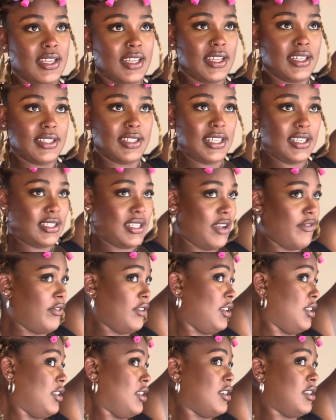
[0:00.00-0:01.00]
They
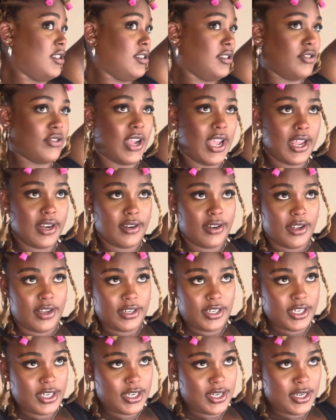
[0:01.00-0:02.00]
definitely could have dried
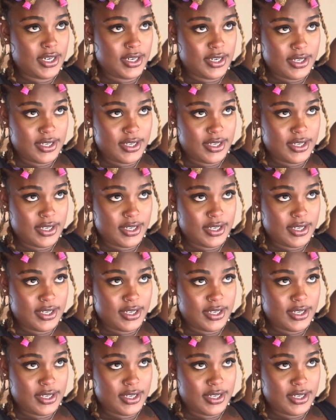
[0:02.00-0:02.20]
longer.